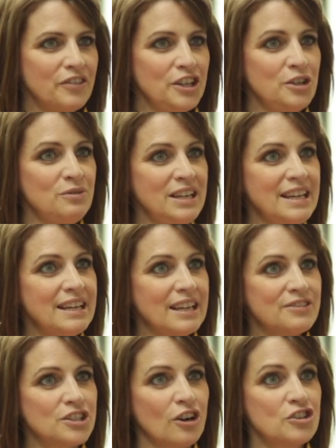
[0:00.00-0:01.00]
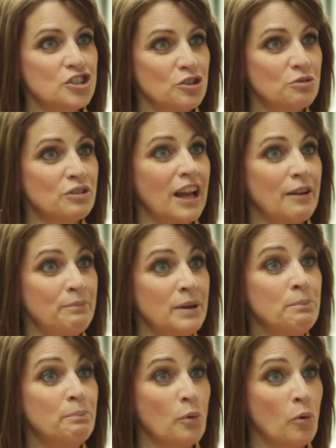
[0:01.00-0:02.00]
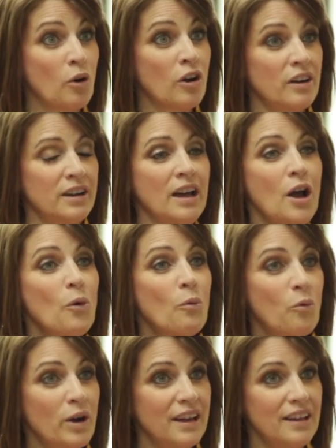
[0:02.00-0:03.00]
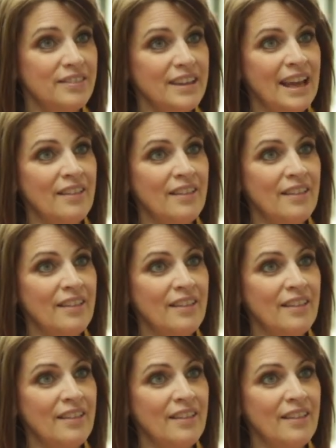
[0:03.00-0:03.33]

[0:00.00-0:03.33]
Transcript: the unique gifts our children have been born with,